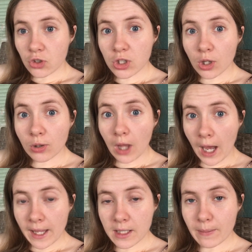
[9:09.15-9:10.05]
just a
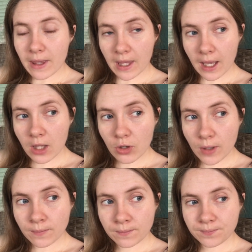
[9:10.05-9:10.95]
lot to be thinking through.
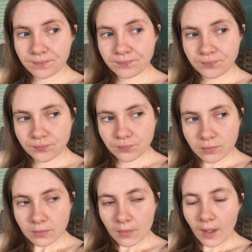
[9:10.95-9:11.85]

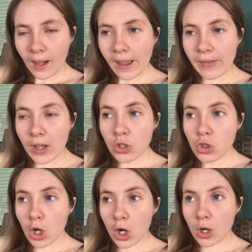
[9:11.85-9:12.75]
And I
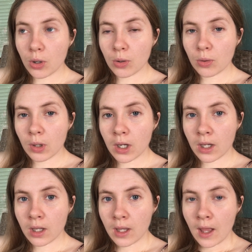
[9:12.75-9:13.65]
know
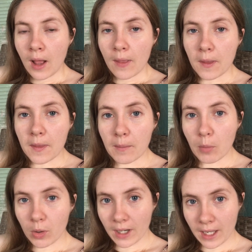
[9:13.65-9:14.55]
that the
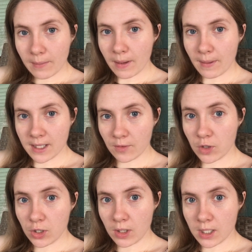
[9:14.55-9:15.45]
more I can make myself
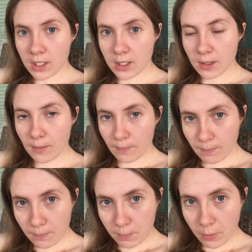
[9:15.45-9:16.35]
do this
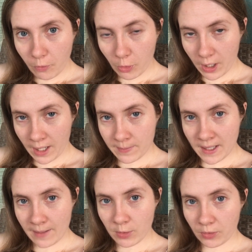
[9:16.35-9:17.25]
before it comes
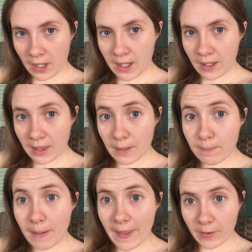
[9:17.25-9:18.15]
time to write, like, the
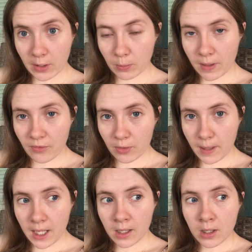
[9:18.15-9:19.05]
better it'll be for me.